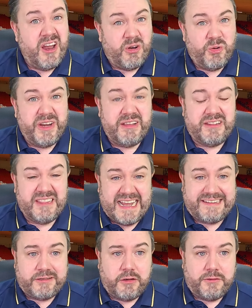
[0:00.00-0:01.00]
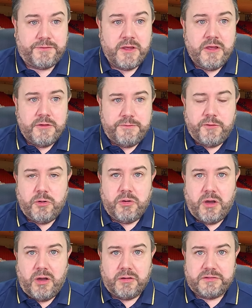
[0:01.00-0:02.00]
A real let off
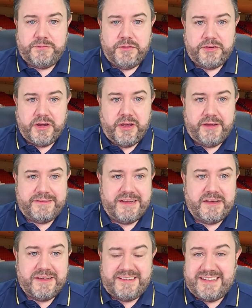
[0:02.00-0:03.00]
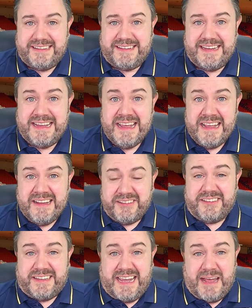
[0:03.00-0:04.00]
for Oxford United, and City
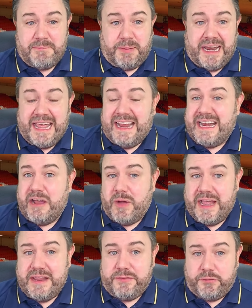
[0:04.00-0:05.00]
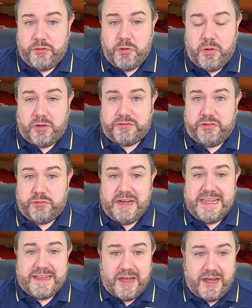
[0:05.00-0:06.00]
just kept playing their way through Oxford,
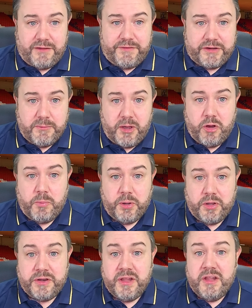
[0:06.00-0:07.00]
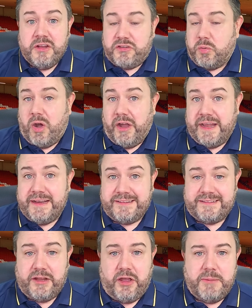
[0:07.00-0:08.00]
really carving them open. Twine
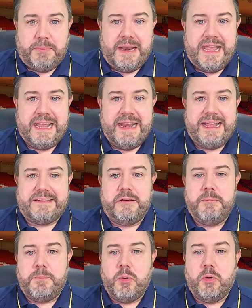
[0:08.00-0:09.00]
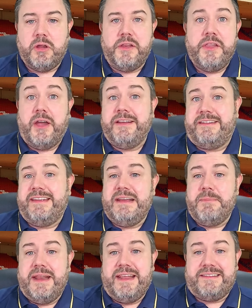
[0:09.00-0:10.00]
this time playing an excellent ball on
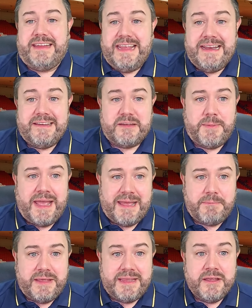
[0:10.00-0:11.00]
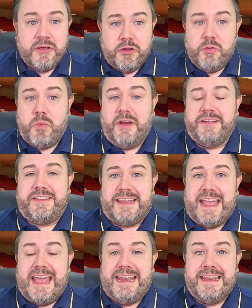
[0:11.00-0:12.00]
19 minutes into Mahetmi, who once
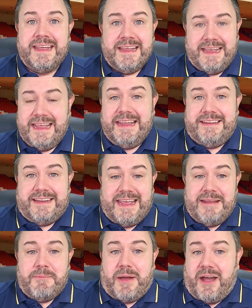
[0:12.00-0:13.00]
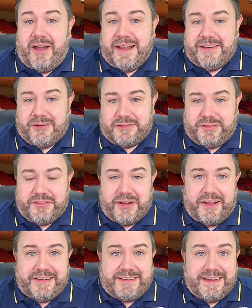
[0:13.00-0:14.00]
again is in behind Oxford
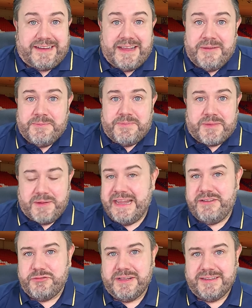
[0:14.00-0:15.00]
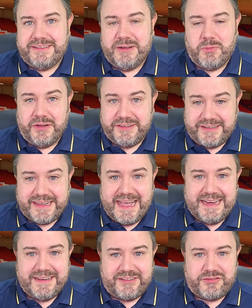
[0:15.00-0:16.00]
United, but he drills it once
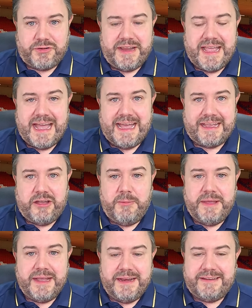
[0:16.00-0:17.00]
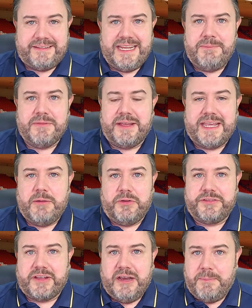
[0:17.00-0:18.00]
again straight at Cumming. And it seemed like it
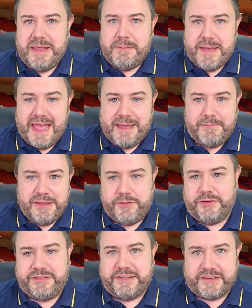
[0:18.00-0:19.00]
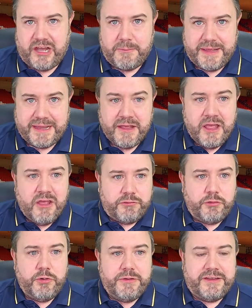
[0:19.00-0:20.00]
was going to be Mahetmi versus Cumming
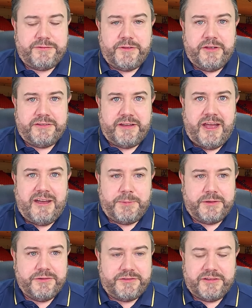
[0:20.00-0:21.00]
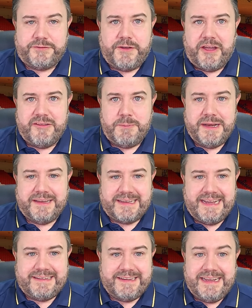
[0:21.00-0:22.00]
through this first half, because just 5 minutes
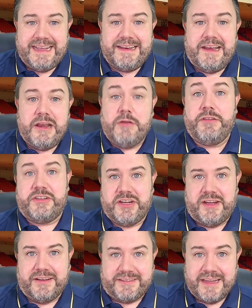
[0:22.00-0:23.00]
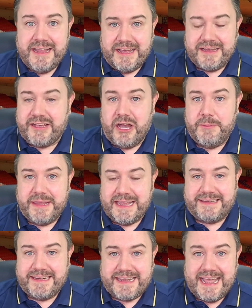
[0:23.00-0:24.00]
later he had another chance, and Cumming
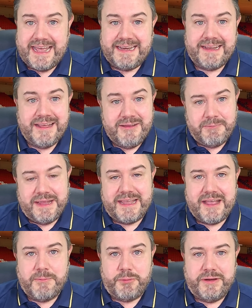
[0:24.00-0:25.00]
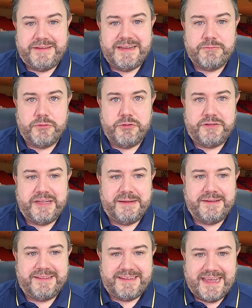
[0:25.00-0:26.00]
yet again making a pretty
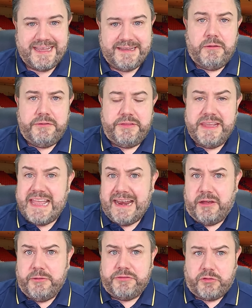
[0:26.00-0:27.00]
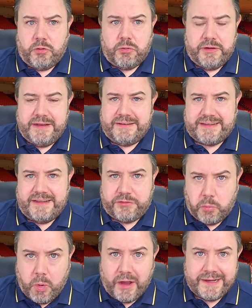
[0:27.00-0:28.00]
routine save. The yellows, or in this case
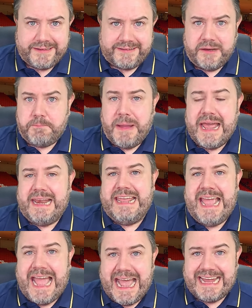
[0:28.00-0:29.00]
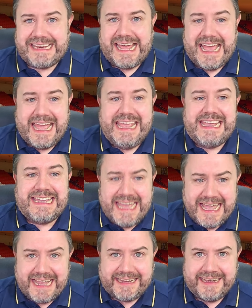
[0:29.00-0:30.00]
the whites, had barely had a
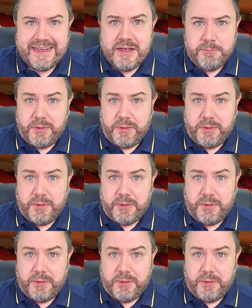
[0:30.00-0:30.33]
kick.